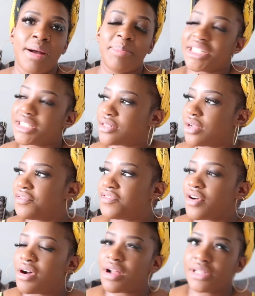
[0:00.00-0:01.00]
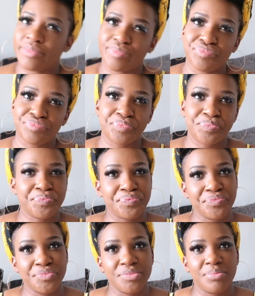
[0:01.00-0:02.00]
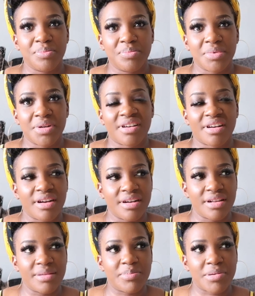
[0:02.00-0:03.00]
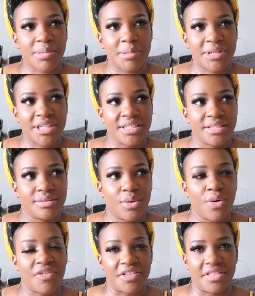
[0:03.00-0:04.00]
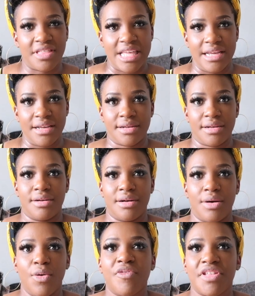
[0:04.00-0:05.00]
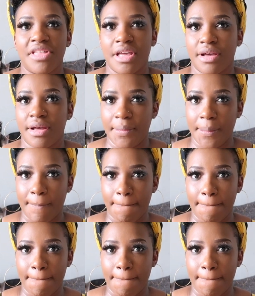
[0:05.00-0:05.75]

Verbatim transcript: Biggest downfall? Hmm, girl, probably overthink, overthinker.